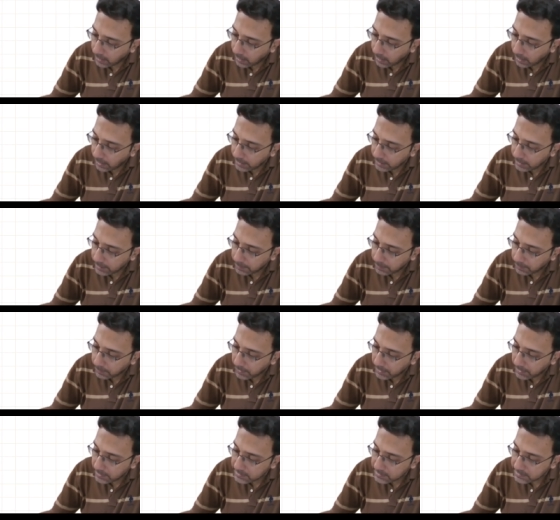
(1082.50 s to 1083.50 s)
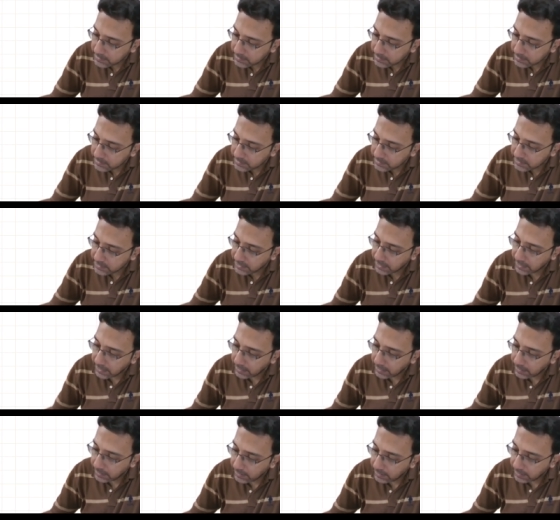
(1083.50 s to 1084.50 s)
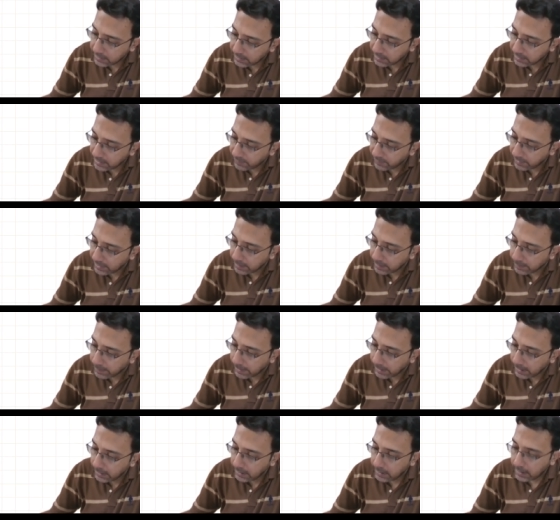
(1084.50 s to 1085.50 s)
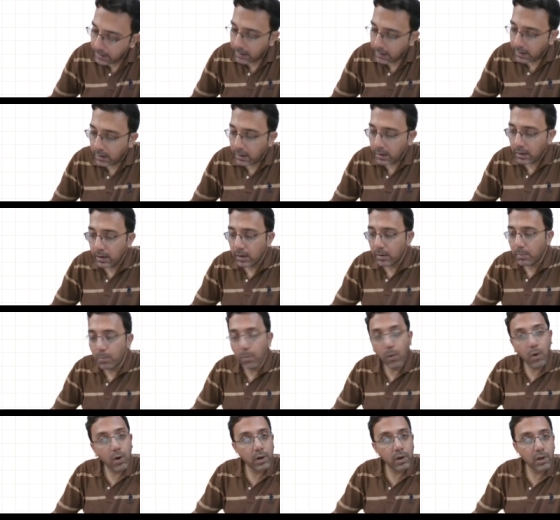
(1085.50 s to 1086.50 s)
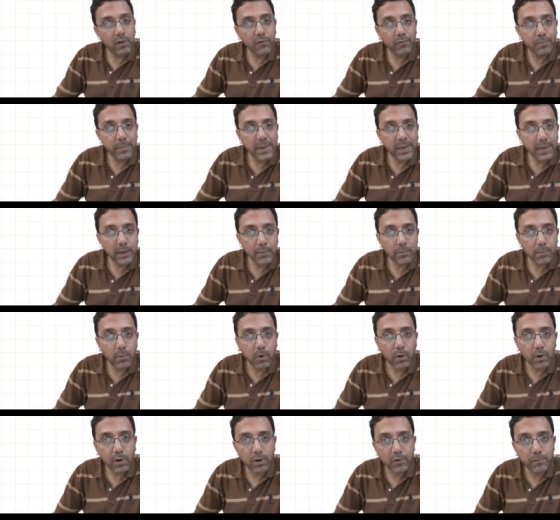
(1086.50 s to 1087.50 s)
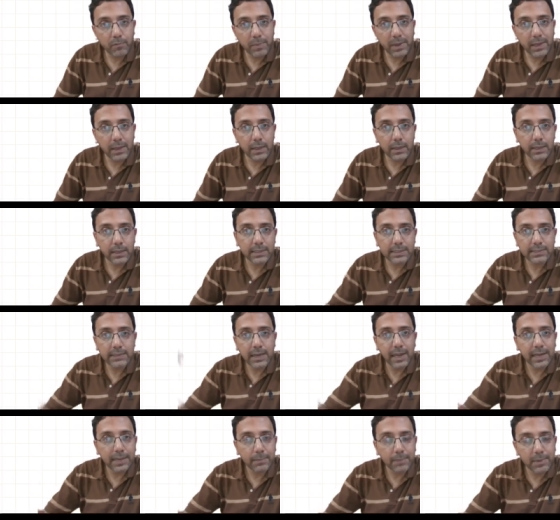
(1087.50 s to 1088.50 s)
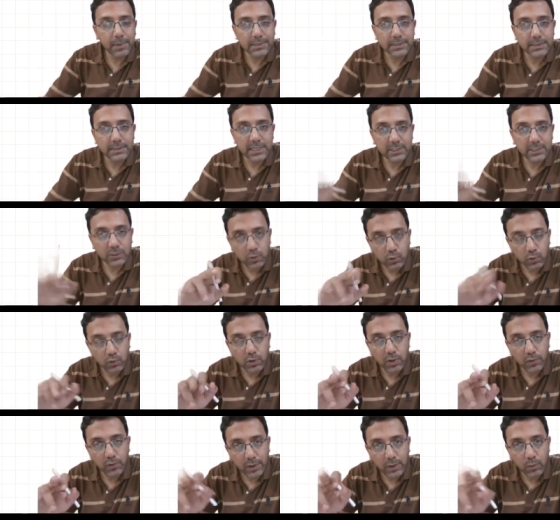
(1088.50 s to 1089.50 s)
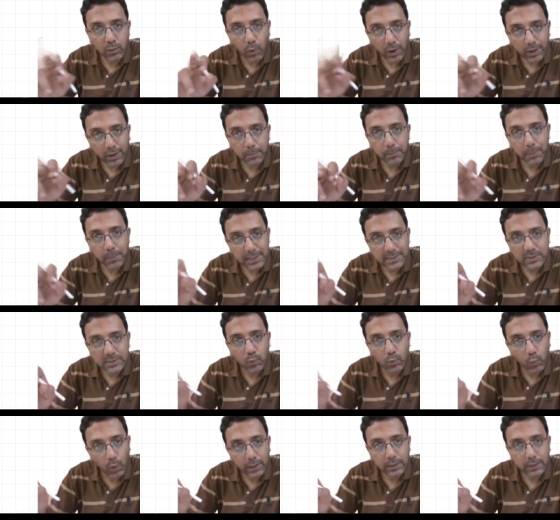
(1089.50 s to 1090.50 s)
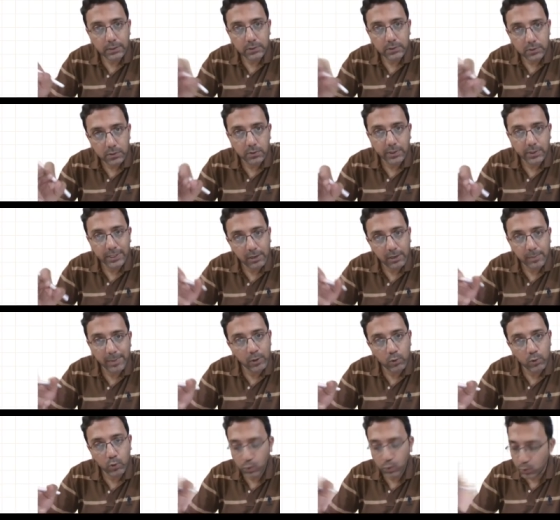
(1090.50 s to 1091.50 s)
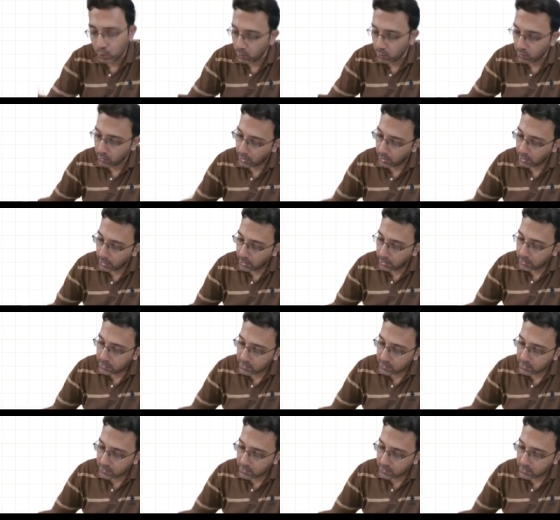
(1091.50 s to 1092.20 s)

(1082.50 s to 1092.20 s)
I plus j divided by mod of B. Mod of B, it is I plus j, so root over 1 plus 1, so it will be root 2.